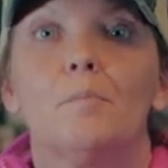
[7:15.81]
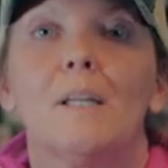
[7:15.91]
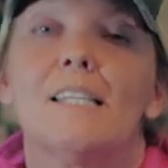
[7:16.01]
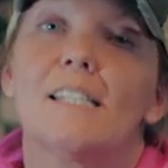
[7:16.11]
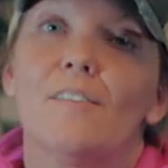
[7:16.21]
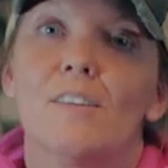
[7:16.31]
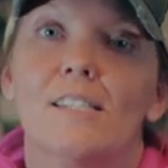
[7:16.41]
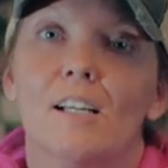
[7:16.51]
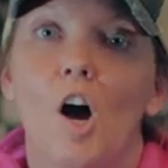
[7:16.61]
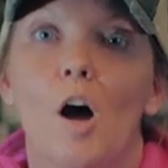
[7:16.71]
Please give
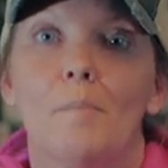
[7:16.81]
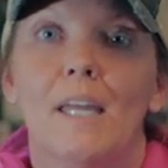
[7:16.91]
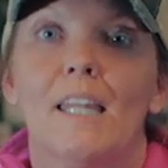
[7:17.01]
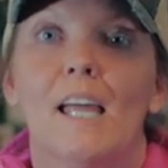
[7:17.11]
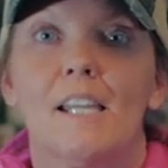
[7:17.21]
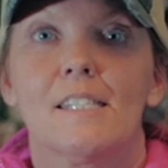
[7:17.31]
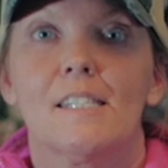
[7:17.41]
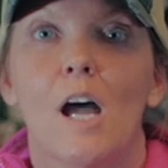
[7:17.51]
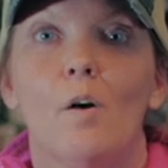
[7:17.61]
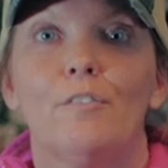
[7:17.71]
us a comment. Let us
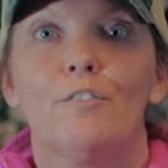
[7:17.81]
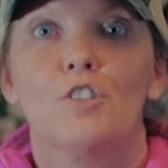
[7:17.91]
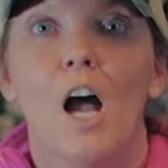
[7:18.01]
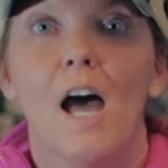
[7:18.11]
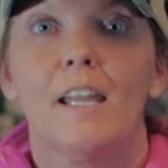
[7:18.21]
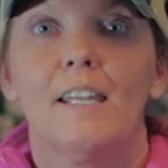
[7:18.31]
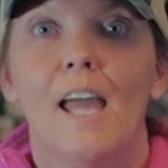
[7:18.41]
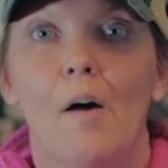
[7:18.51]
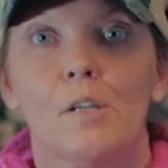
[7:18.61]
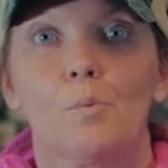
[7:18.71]
know if you've tried it
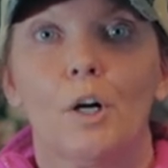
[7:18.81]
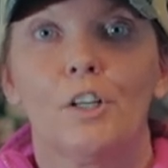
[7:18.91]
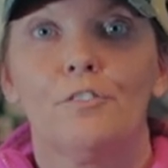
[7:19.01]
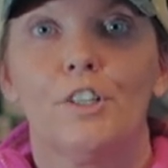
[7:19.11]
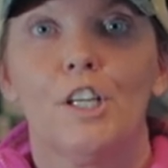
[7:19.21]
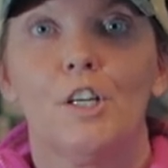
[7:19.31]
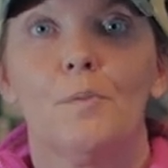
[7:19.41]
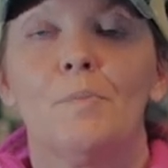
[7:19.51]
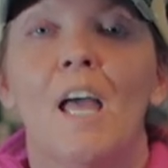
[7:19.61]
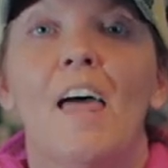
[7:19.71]
and how it's working for
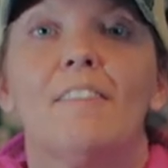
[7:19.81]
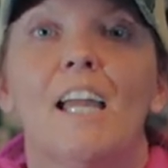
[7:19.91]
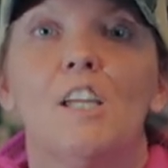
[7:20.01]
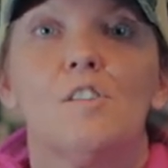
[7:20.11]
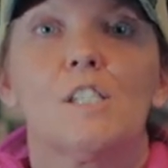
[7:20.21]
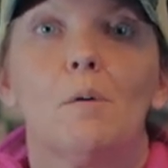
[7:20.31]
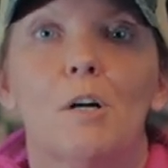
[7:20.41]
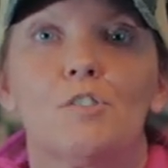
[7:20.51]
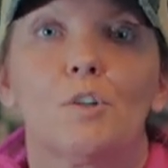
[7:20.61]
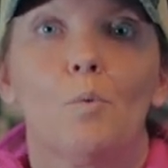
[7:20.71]
you. Thank you so
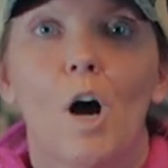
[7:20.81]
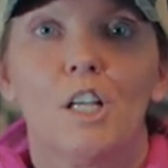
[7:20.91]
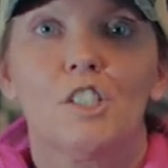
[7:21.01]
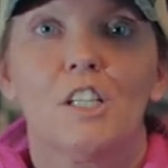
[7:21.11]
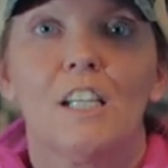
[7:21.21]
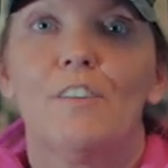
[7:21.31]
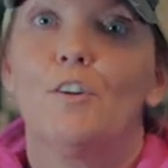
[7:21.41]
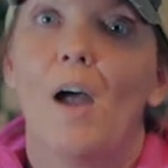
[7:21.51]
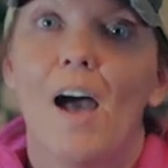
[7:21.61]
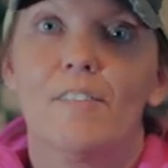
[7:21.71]
much for watching. If
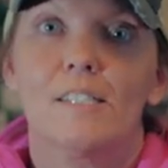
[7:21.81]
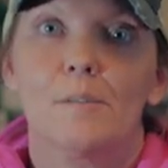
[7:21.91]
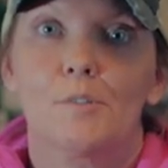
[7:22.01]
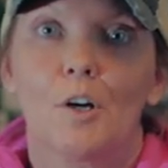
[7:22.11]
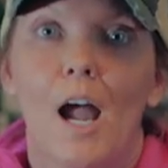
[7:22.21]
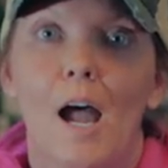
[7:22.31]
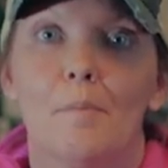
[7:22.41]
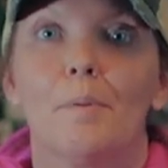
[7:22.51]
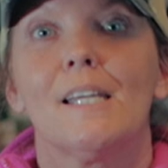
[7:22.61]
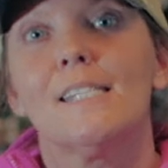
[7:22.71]
you haven't
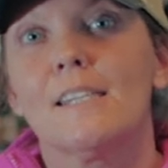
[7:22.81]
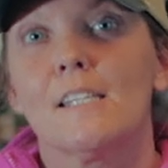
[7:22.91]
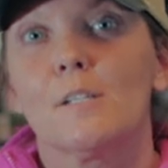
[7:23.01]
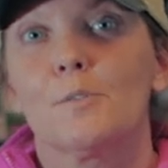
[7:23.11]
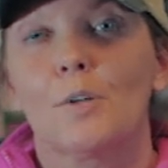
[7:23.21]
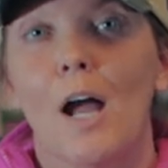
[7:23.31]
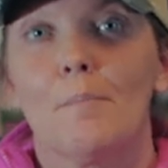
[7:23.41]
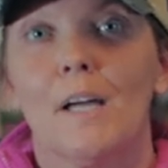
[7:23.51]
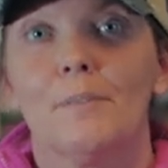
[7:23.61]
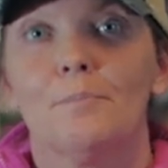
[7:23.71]
subscribed, please hit the
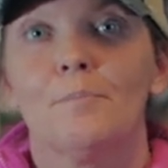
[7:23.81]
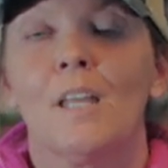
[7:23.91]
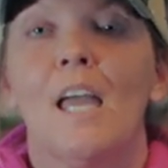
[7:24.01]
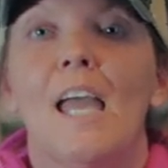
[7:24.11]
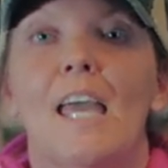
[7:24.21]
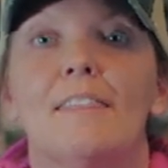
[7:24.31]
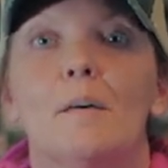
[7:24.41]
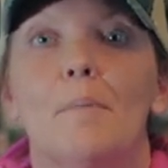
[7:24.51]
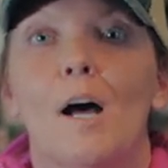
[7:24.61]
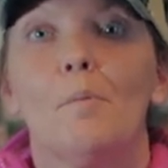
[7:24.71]
subscribe button. Hit
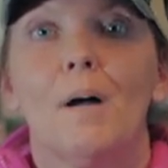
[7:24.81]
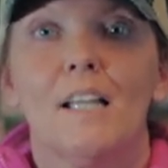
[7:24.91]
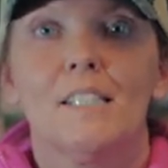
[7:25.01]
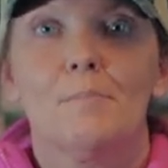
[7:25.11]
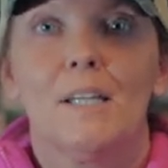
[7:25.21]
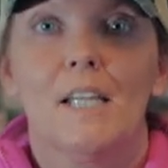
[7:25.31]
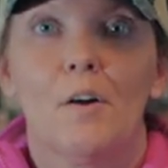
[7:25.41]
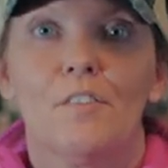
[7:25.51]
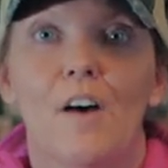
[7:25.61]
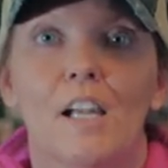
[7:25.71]
the bell button to be
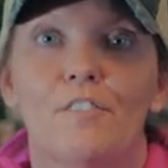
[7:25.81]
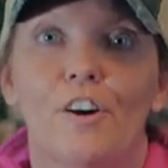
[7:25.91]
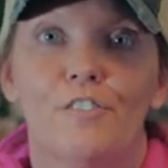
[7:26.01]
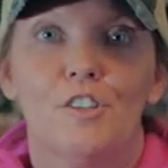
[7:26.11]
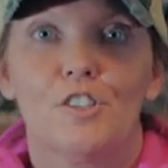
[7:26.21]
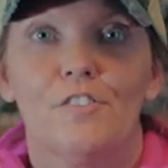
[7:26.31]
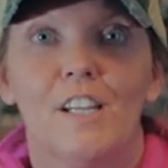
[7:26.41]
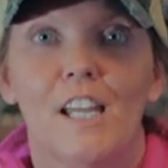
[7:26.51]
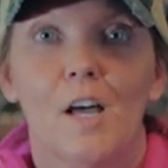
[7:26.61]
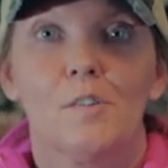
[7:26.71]
notified of our future
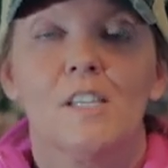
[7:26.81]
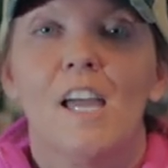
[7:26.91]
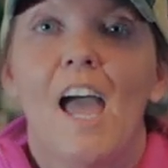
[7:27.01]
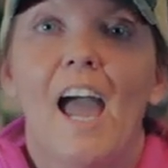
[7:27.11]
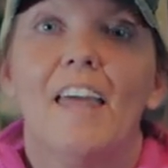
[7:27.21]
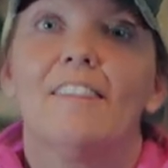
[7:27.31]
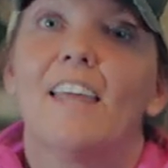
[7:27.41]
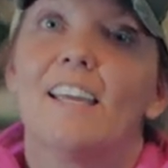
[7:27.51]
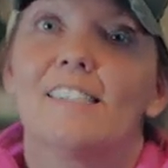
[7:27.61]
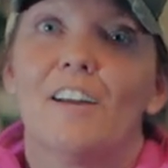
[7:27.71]
videos. And
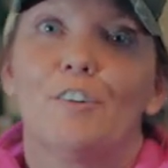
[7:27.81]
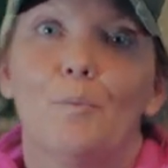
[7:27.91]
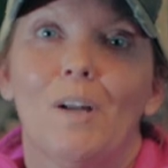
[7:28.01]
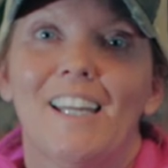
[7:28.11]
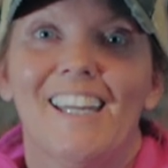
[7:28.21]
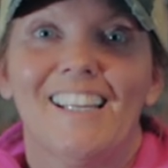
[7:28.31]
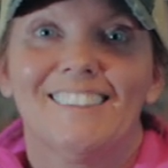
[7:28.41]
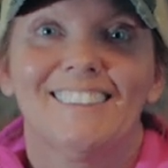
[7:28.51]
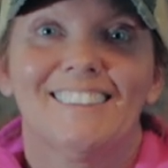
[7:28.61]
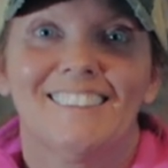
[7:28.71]
thanks everyone
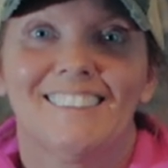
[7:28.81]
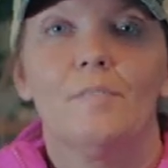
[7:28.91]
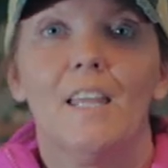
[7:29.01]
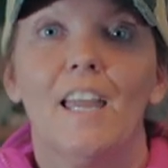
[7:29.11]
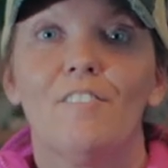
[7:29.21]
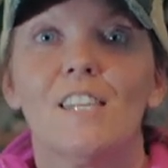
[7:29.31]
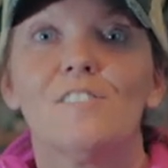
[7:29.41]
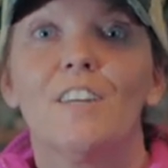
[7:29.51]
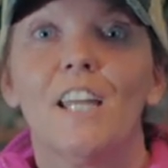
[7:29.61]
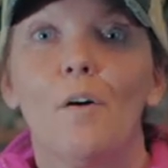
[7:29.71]
again. If
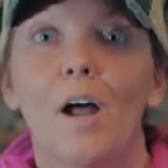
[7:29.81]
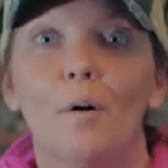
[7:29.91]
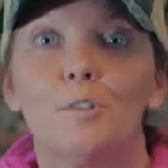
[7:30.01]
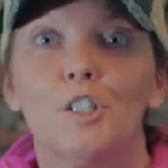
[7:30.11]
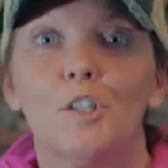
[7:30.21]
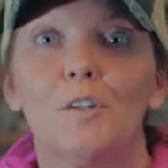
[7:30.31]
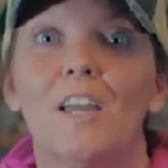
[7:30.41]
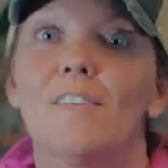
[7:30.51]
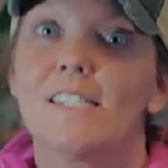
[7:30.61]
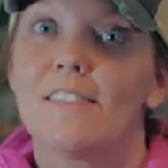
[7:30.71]
this video helped you,
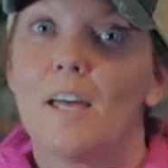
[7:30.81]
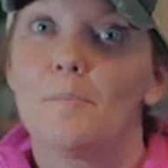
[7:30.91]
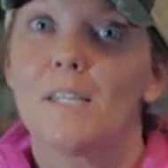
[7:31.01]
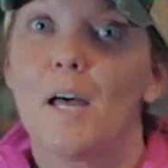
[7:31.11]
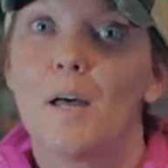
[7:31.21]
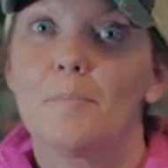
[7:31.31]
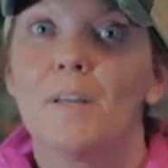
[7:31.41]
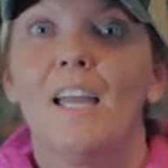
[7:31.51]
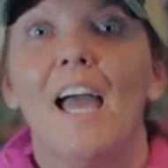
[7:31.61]
give us a thumbs up.